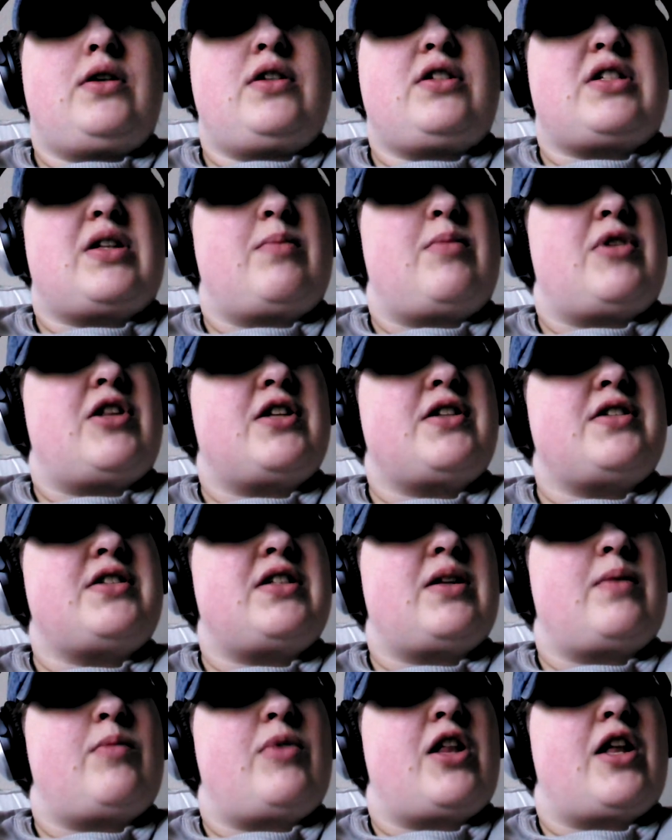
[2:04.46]
stimulus,
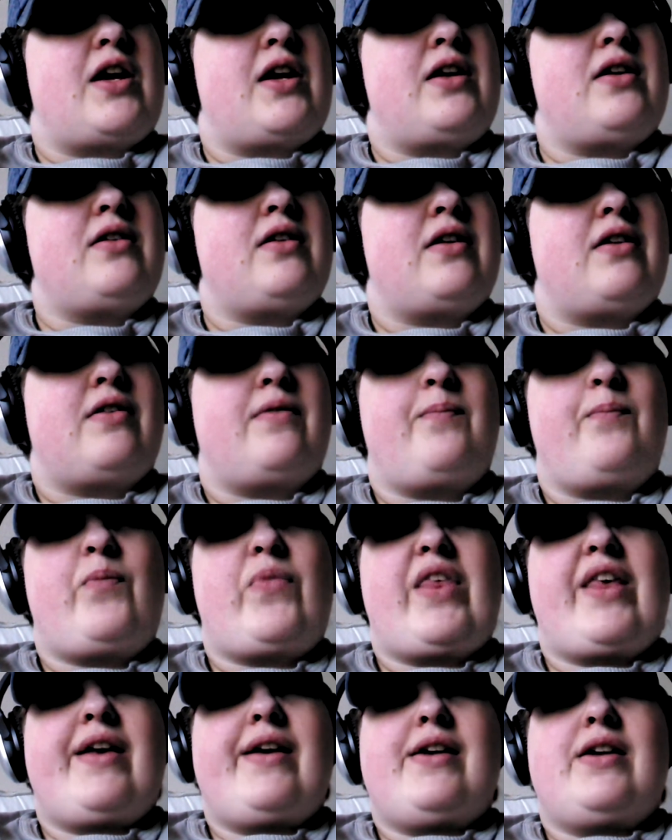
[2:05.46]
stimuli,
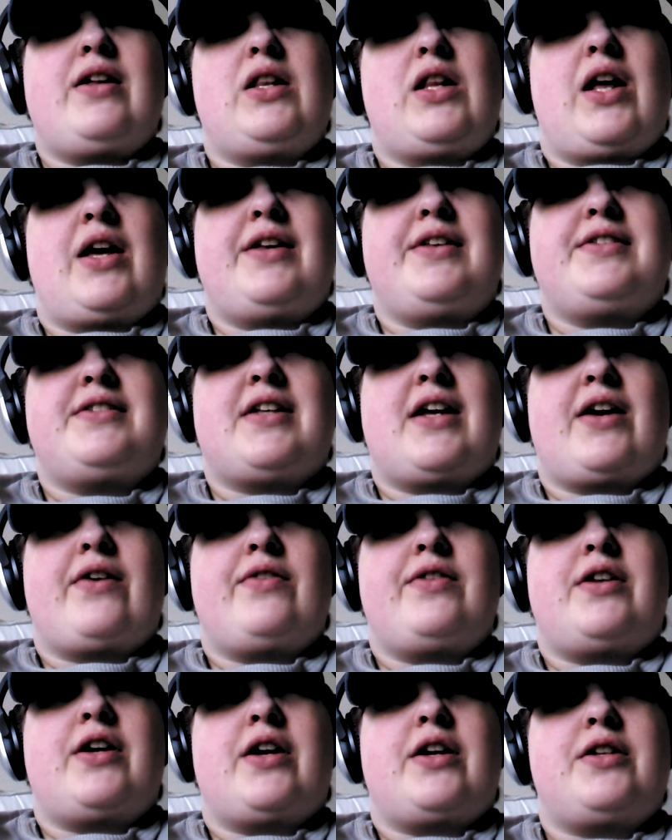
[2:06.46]
light,
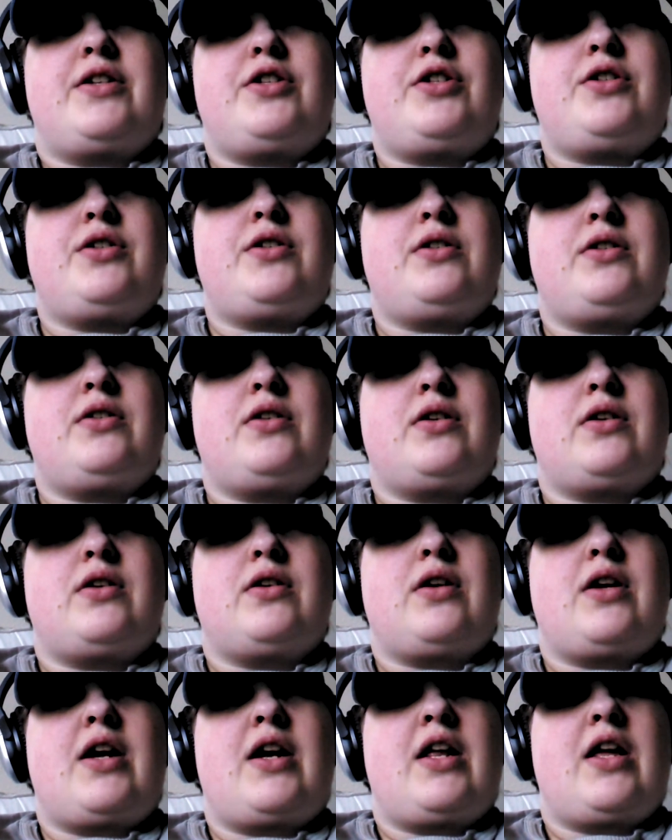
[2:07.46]
sound, touch,
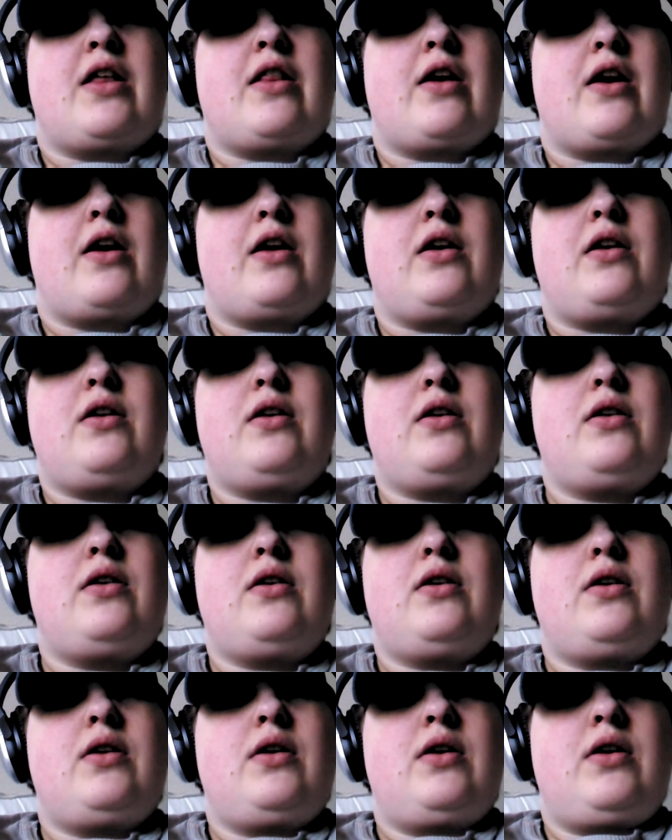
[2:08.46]
uh, any of that.
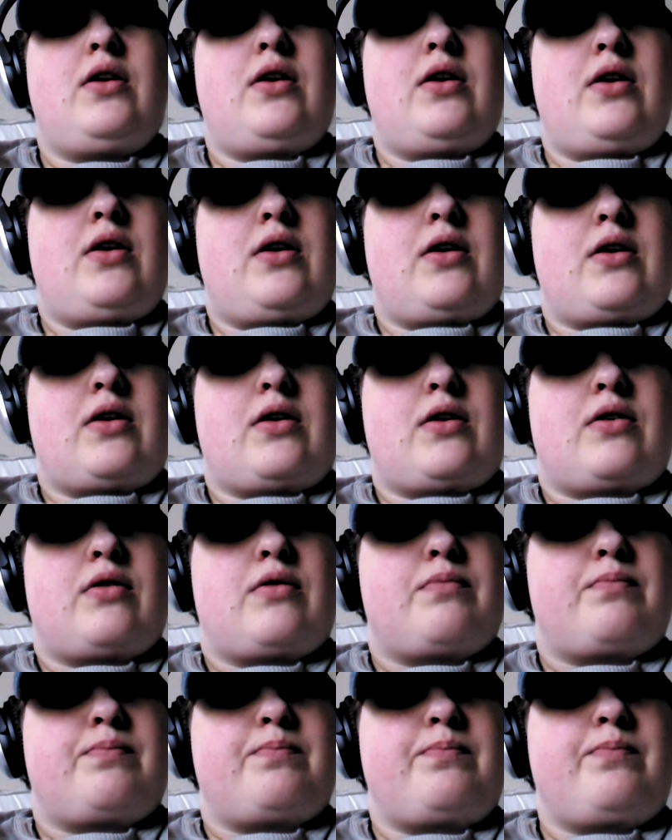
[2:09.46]

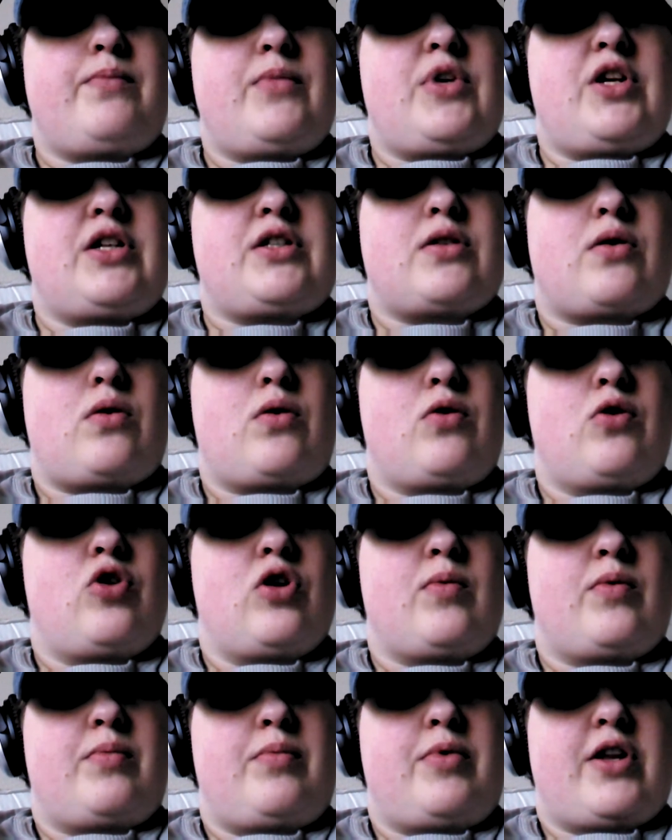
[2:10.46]
Um, it's a
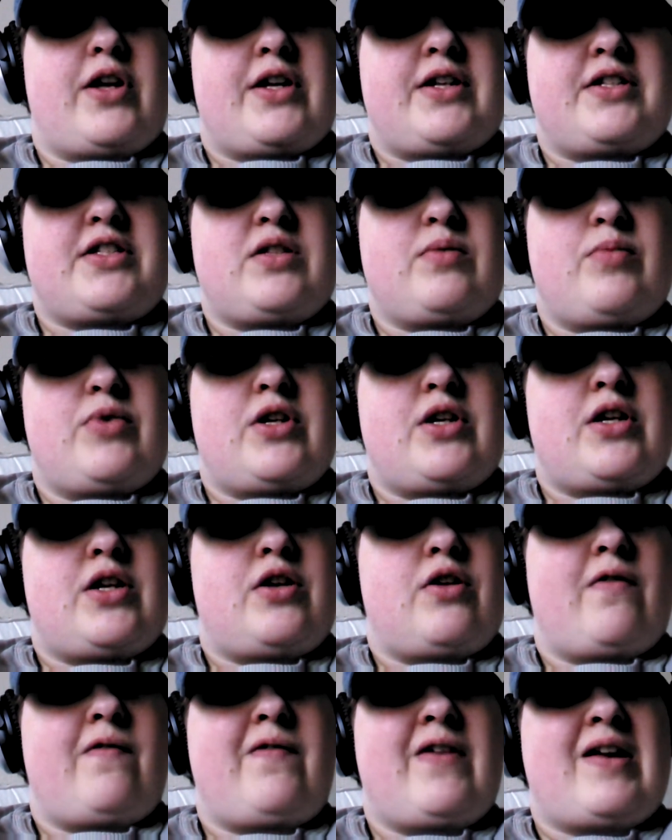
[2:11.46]
horrible place to
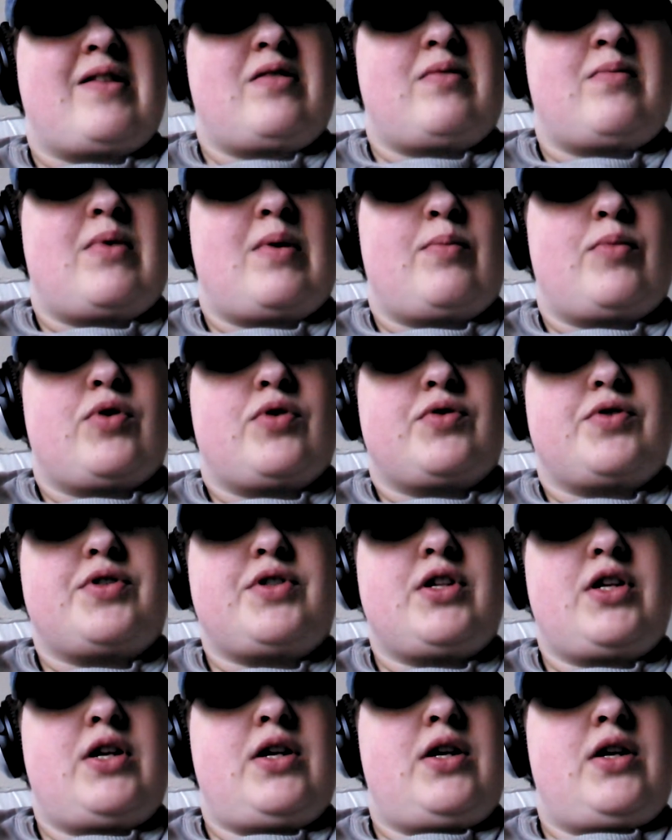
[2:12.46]
be. Your family
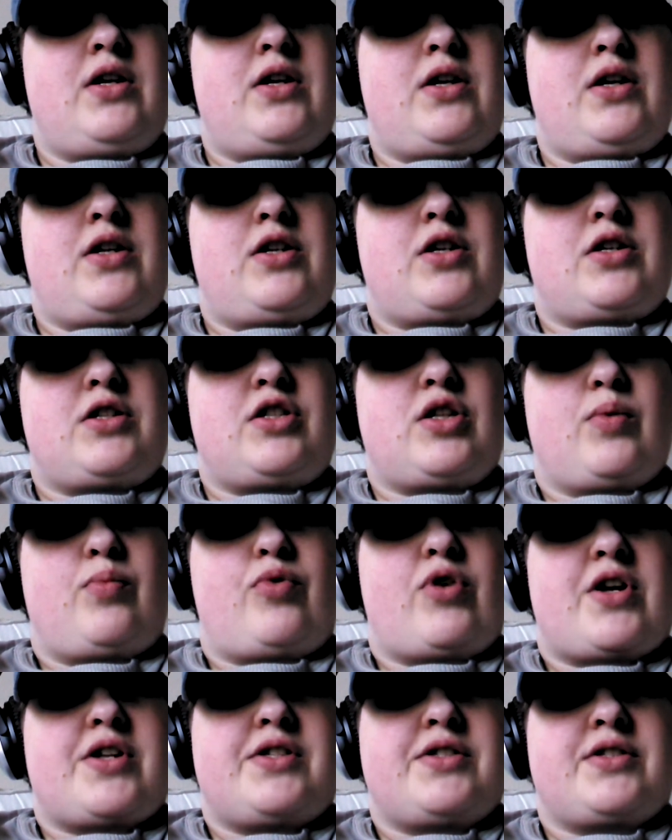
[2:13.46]
members, just their
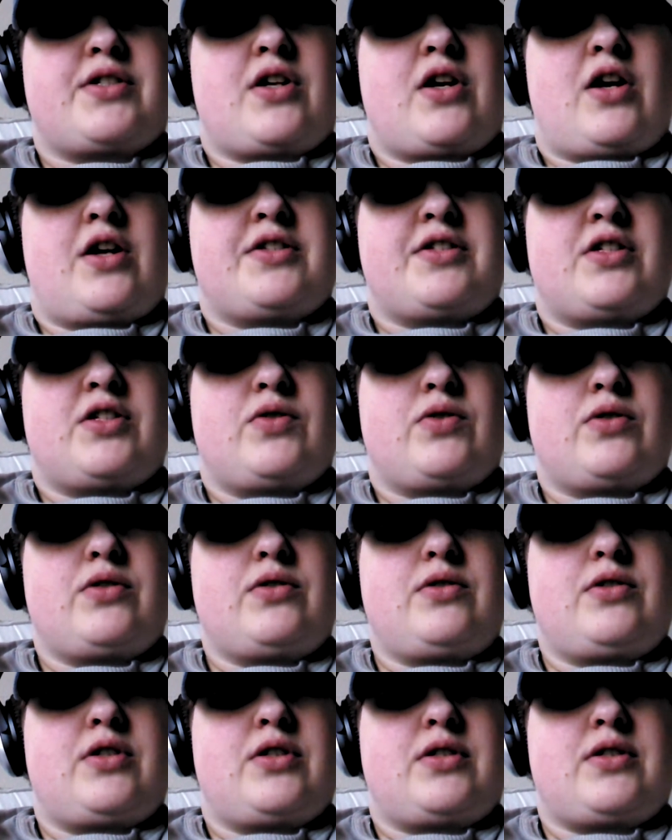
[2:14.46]
presence causes
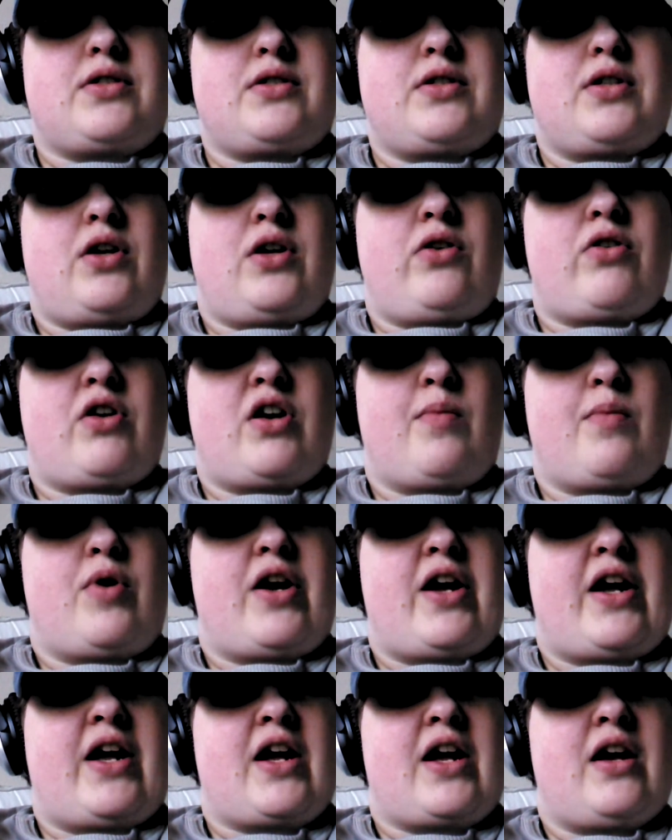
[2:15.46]
just
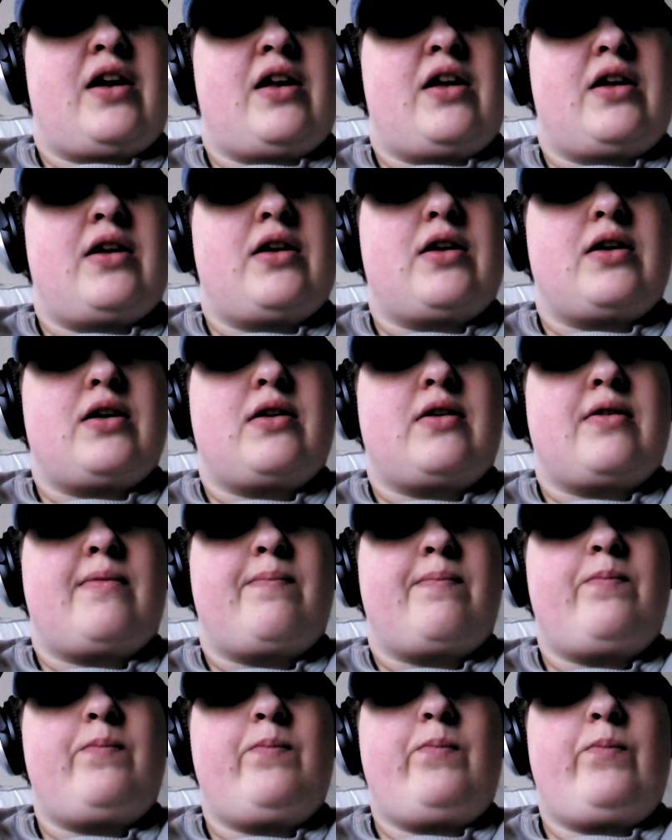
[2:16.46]
incredible agony. Um,